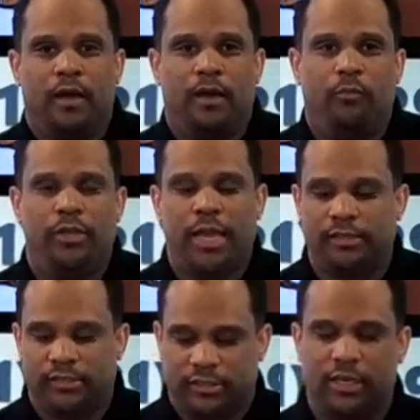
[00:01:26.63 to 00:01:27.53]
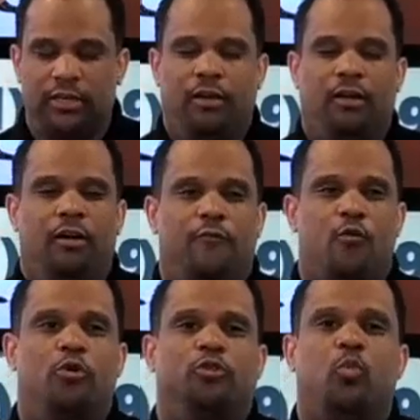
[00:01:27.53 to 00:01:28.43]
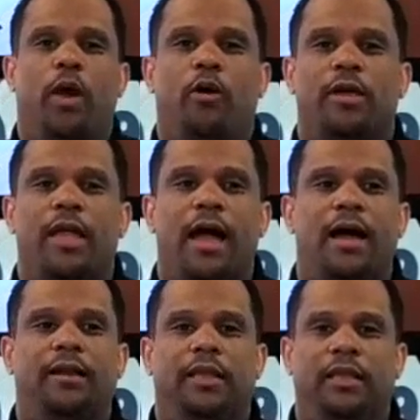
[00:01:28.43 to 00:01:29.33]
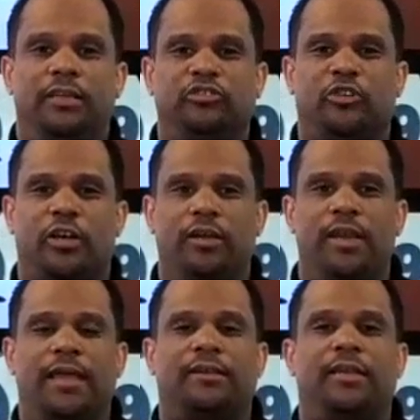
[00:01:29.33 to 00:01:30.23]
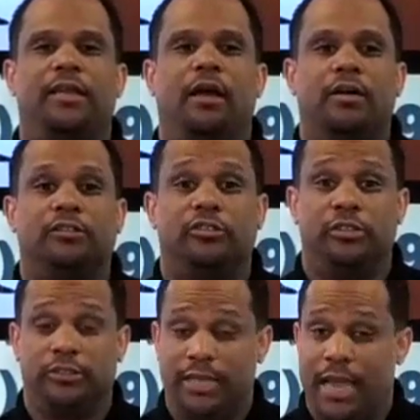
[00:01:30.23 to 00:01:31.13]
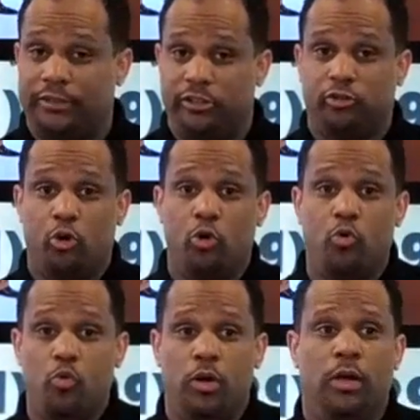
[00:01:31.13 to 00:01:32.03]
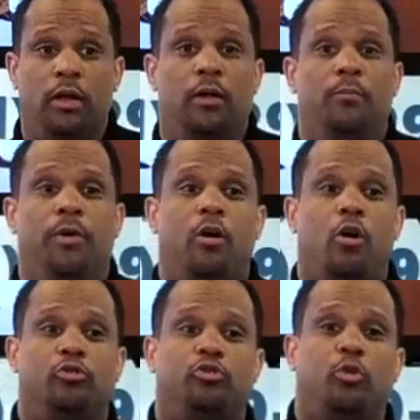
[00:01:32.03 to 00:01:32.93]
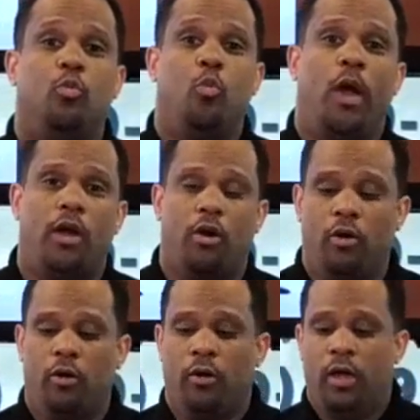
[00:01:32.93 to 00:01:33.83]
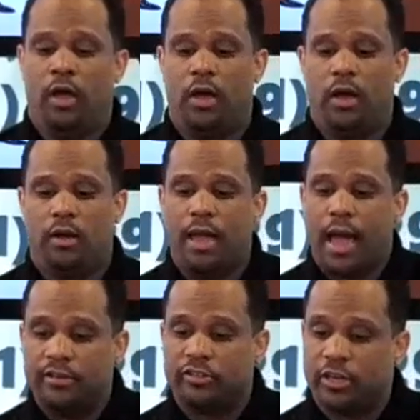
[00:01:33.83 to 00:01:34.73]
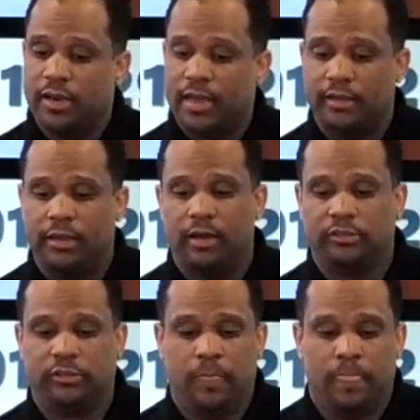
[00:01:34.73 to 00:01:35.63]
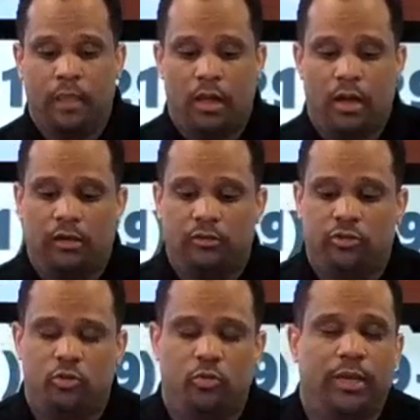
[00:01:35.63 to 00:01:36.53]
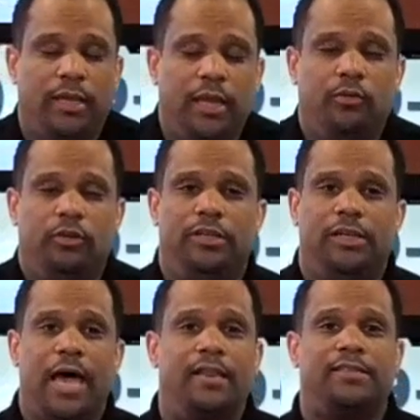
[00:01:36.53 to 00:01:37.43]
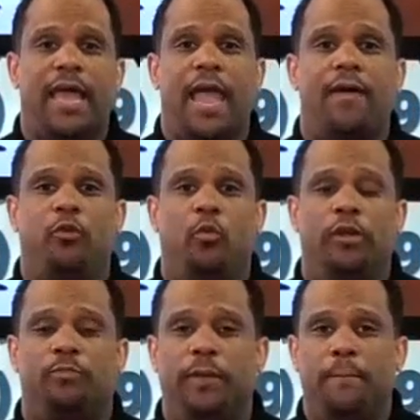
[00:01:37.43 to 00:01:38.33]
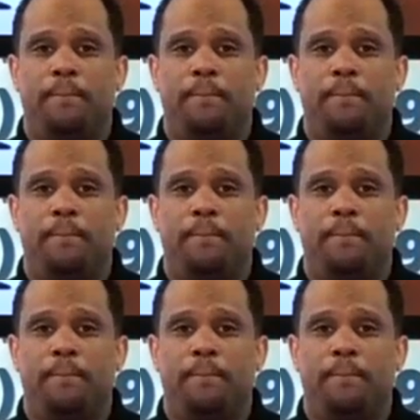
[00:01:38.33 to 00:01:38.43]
We'd like to see, of course, where God is connecting us. Not just who, but also where God is connecting us to. Again, delighted to have you with me.